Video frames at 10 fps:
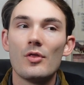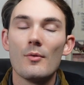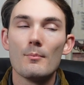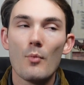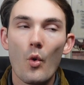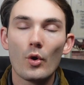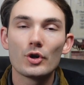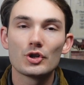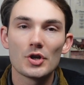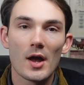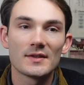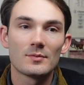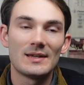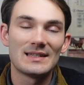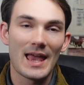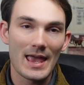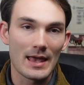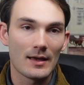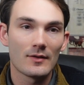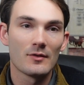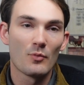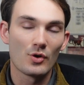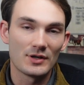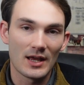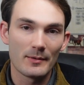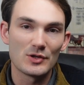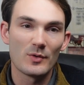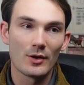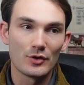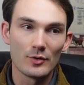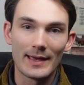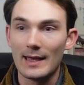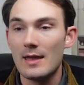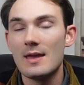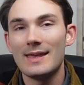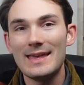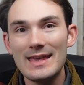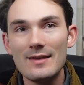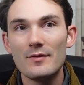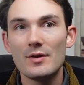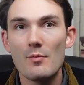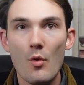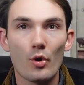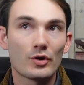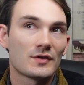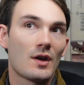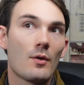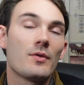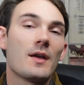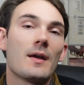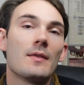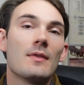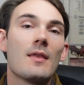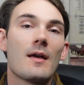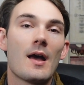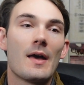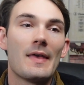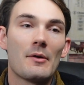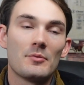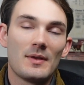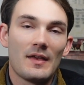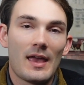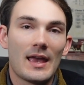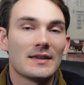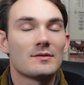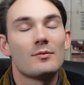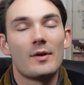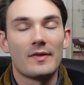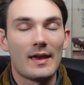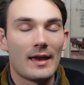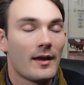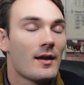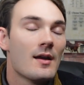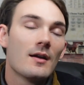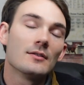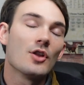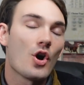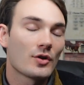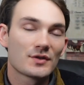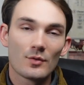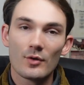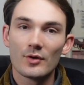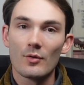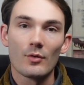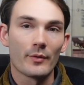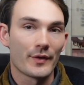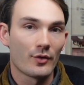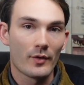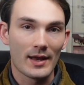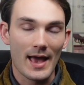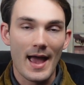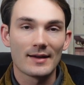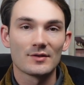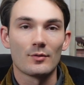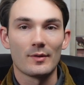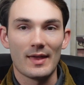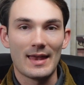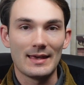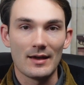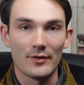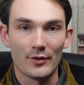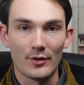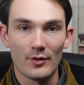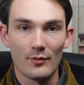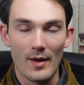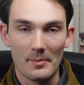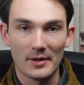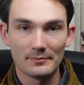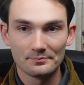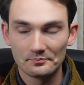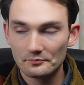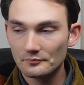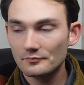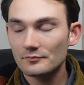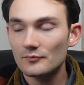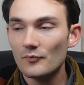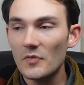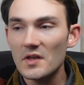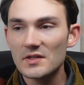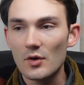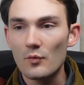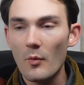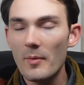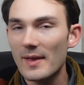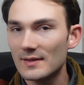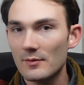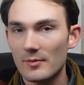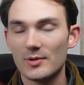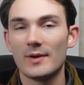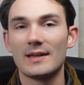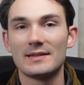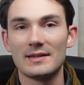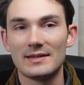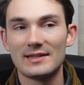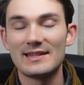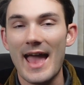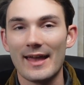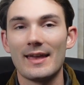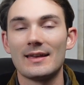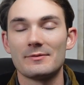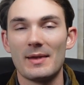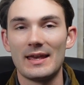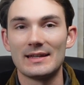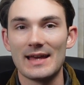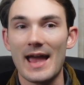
the more shots we take, the more damage we are doing, even more so than uh, that would be the case with a longsword or with a great axe or with any other weapon. So what we basically want to be doing is, is stacking as many